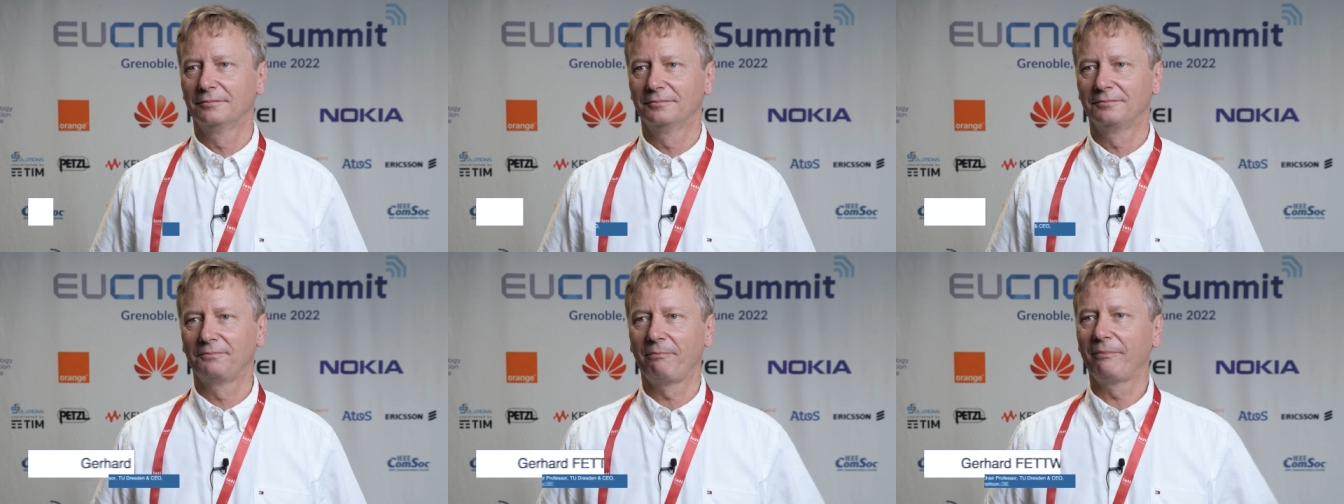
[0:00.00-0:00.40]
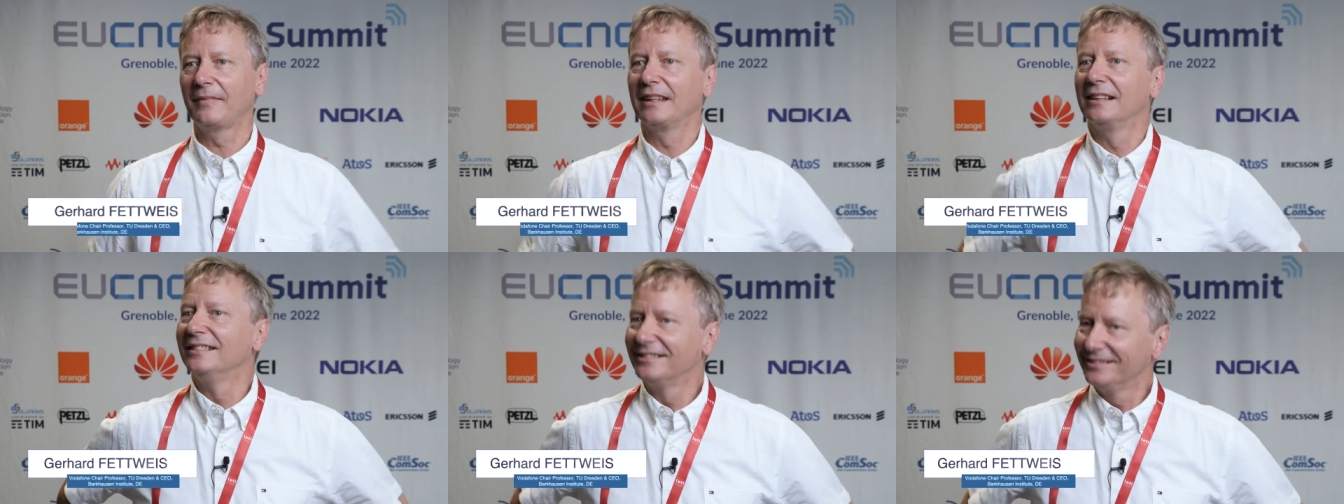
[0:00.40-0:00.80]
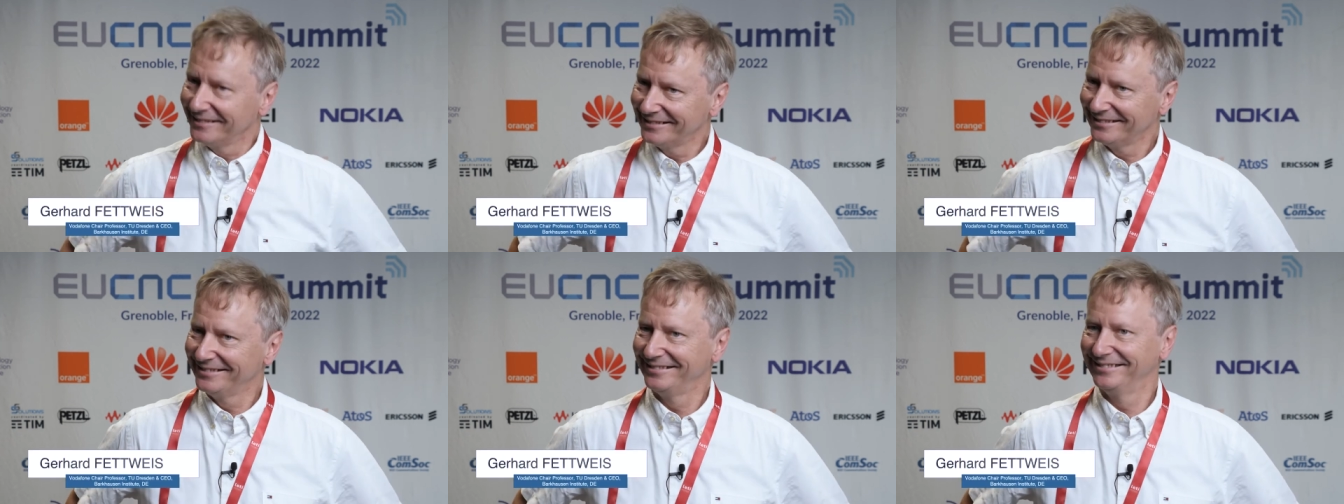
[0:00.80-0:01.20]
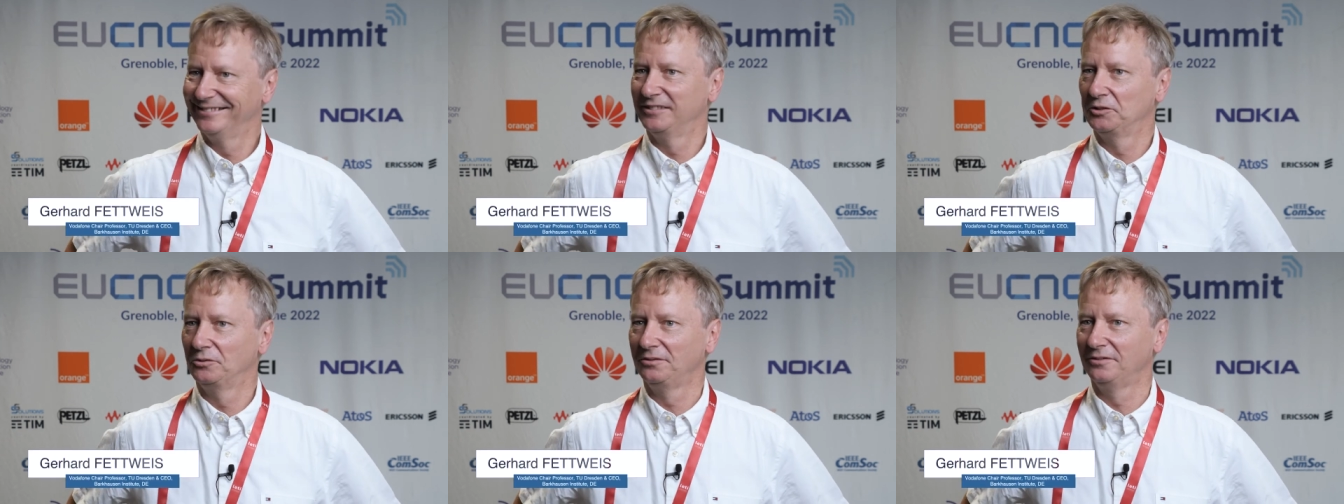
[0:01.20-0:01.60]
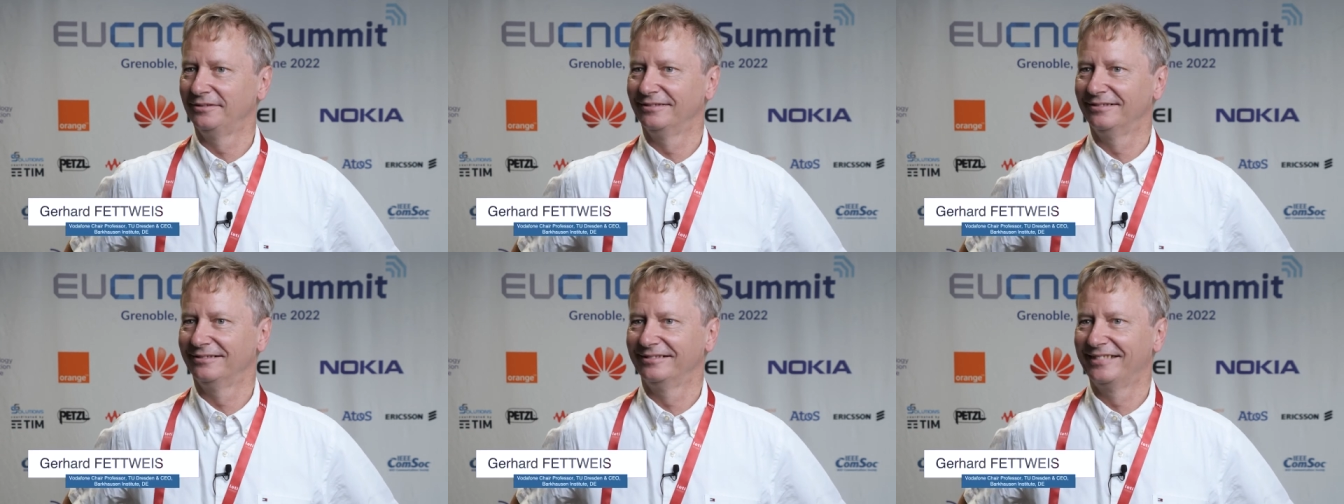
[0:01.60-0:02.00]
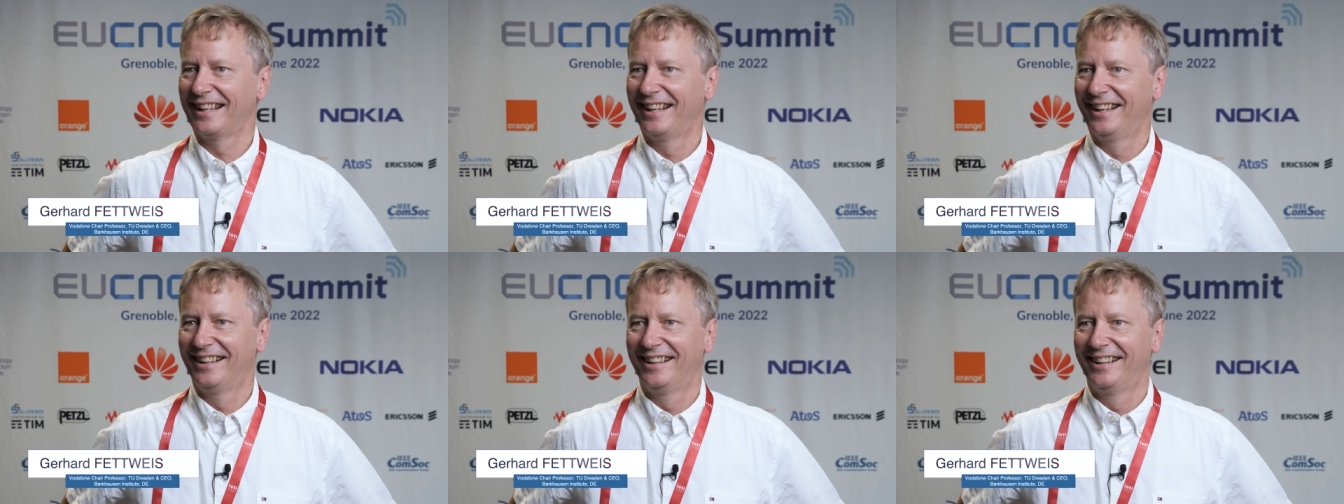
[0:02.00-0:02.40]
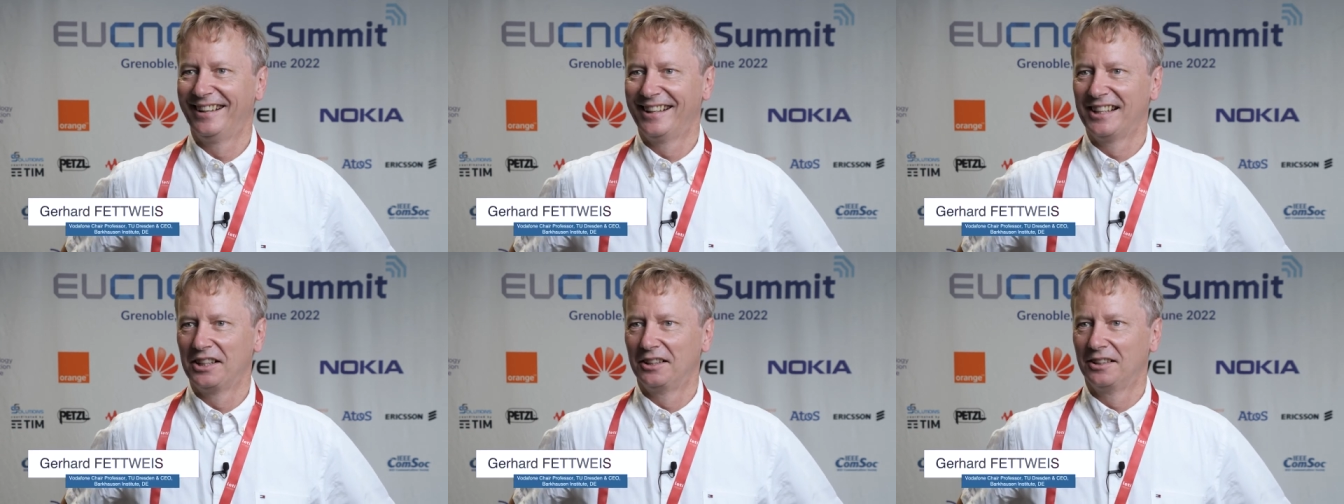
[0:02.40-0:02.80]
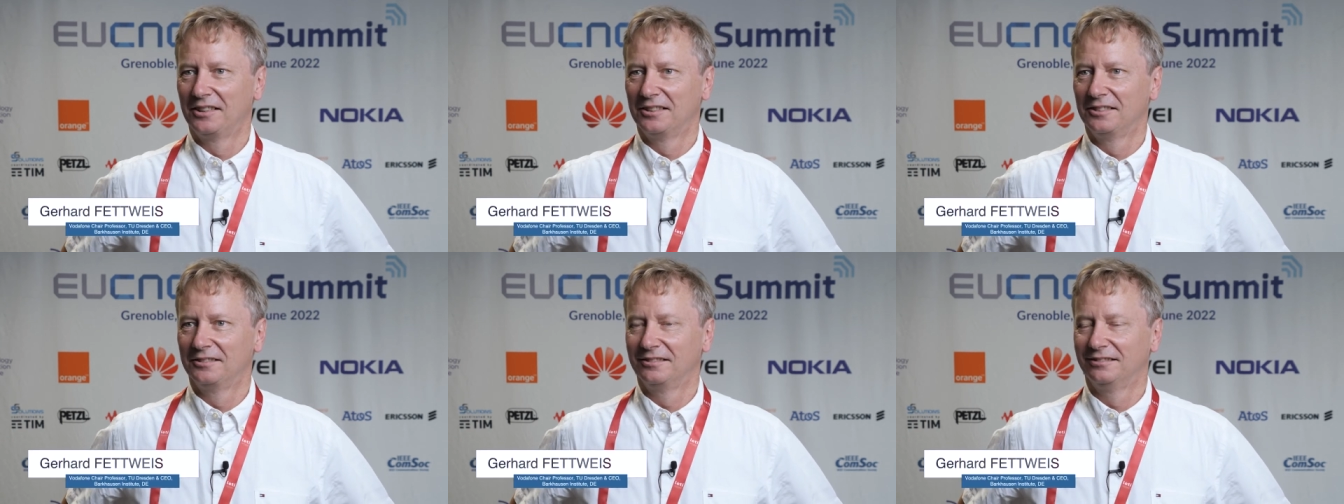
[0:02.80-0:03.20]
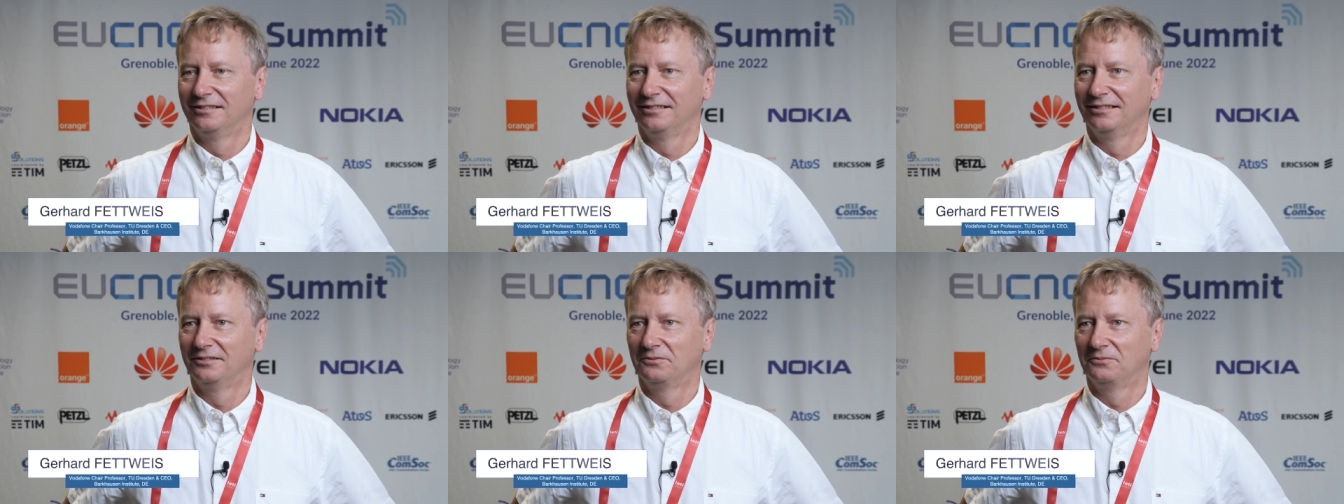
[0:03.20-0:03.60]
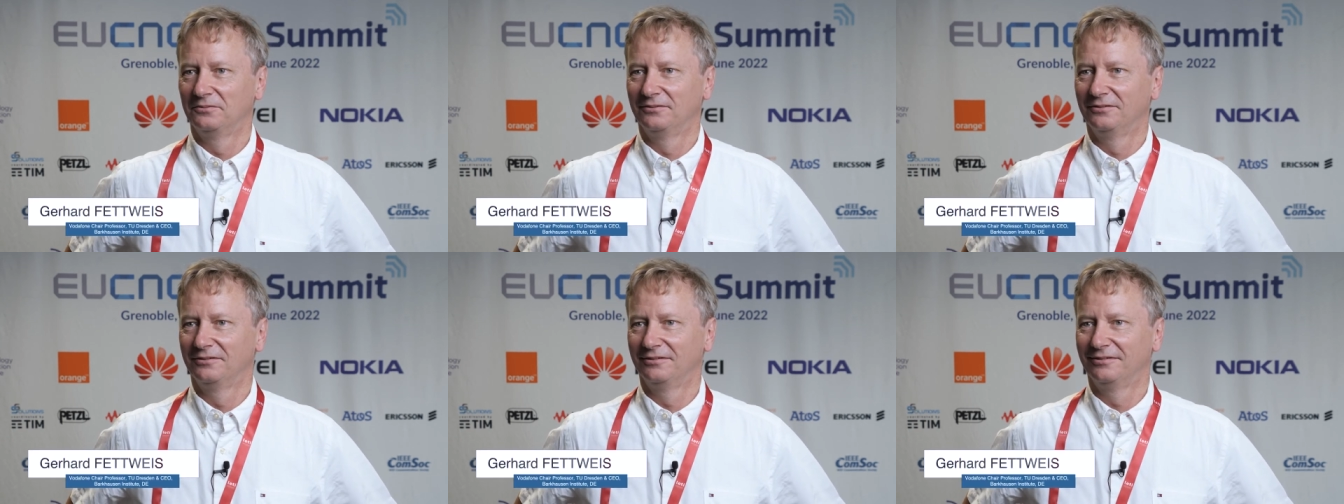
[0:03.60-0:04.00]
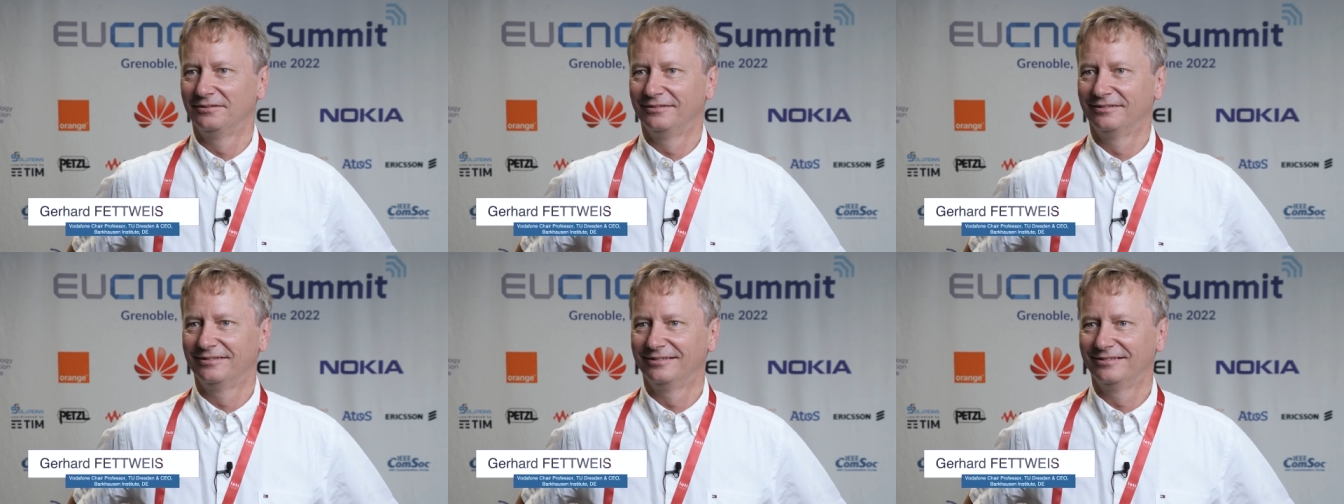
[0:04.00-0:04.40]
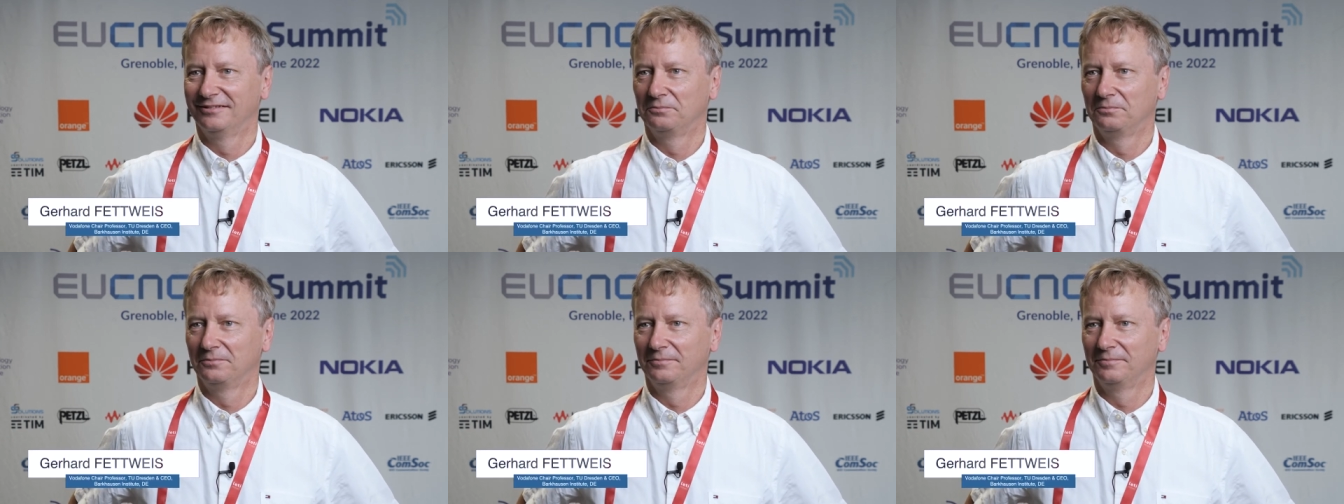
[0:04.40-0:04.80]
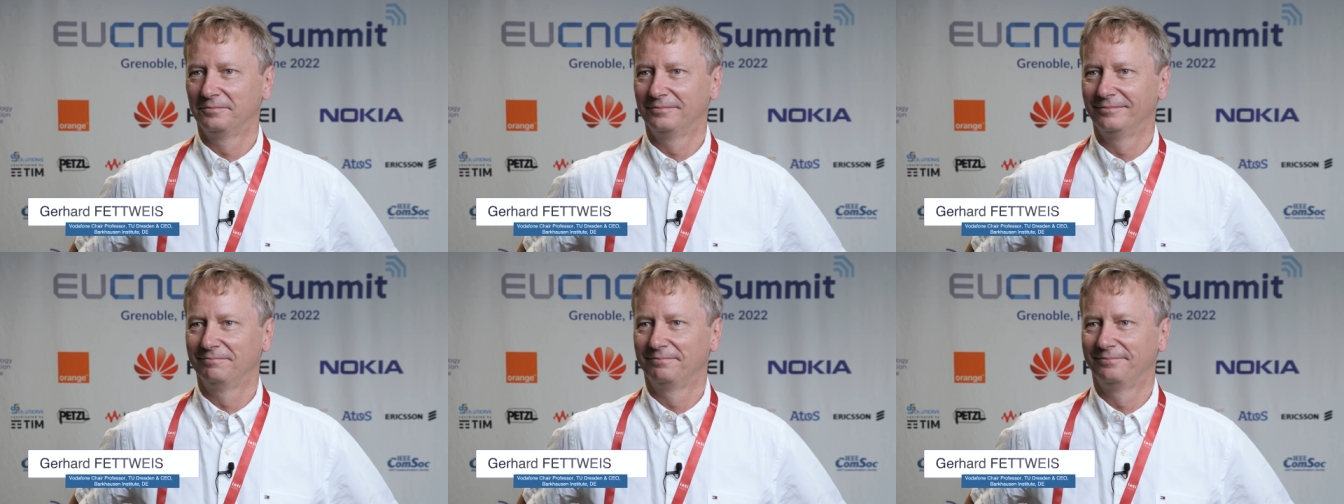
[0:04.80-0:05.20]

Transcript: Gerhard, pleasure to see you again at EuCNC and to touch you at EuCNC, let's put it this way,